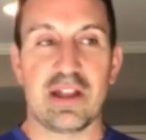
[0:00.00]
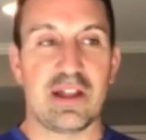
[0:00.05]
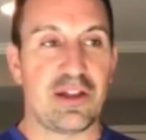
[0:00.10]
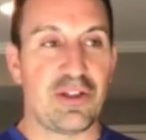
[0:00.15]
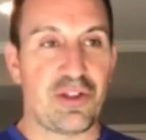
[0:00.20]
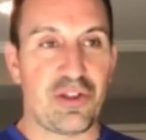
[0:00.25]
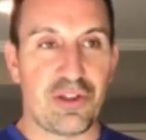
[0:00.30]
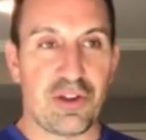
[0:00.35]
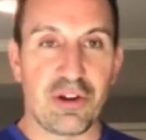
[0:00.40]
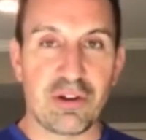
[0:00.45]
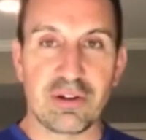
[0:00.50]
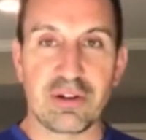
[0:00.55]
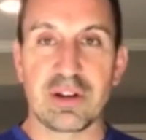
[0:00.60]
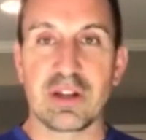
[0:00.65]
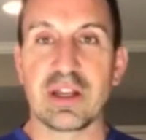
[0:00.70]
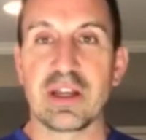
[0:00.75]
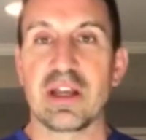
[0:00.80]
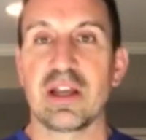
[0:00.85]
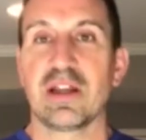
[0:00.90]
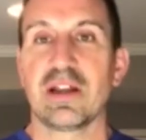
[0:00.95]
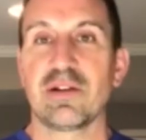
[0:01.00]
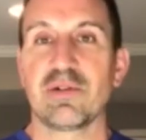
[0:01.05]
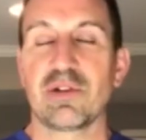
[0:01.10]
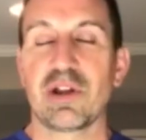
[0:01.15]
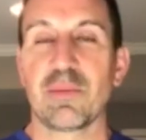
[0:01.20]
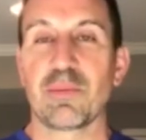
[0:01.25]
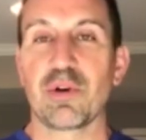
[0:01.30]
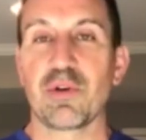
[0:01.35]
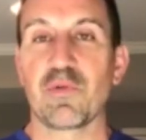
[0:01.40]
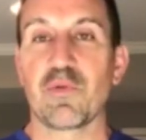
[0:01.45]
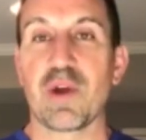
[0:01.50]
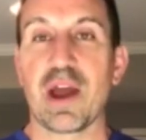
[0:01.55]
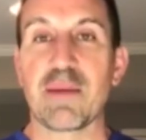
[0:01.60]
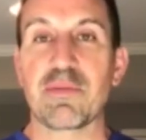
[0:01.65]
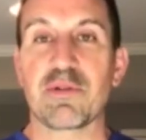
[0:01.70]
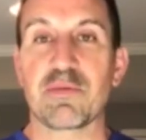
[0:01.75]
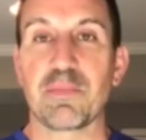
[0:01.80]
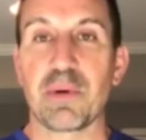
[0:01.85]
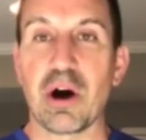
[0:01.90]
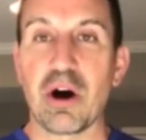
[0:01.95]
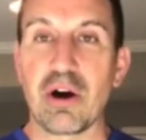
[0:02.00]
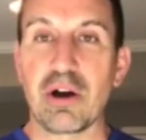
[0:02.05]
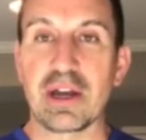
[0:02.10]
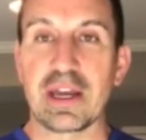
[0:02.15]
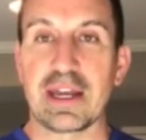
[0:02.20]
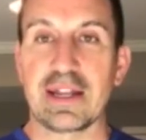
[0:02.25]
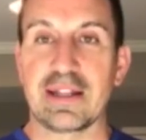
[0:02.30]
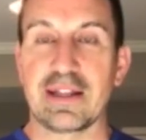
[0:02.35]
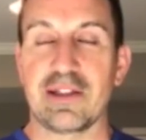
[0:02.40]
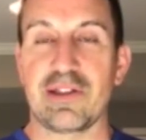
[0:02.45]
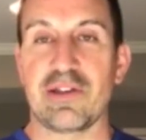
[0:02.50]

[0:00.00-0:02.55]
That's certain number of reps ball handling.